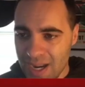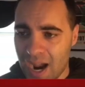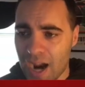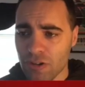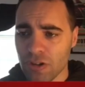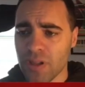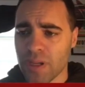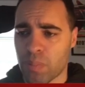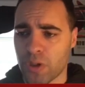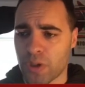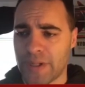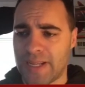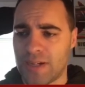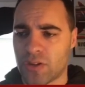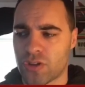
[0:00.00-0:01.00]
I really like
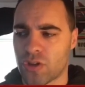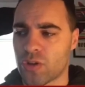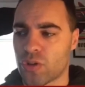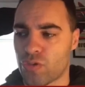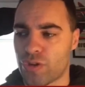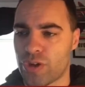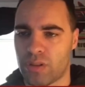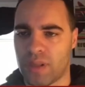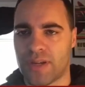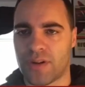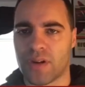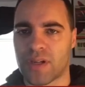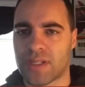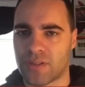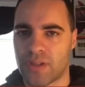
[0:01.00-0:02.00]
Preordain on turn 3 or
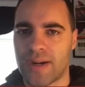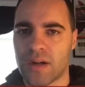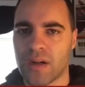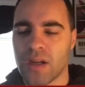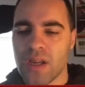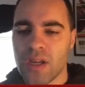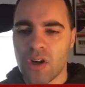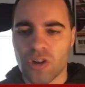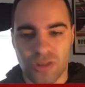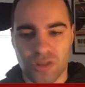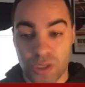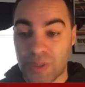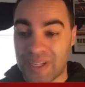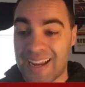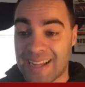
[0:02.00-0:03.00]
later, because there
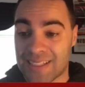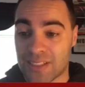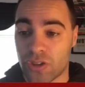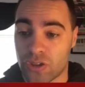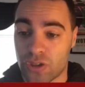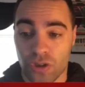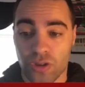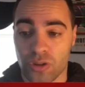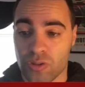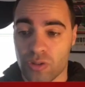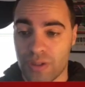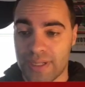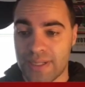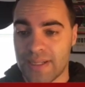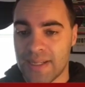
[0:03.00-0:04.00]
you can cast it on turn
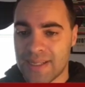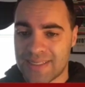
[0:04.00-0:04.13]
3.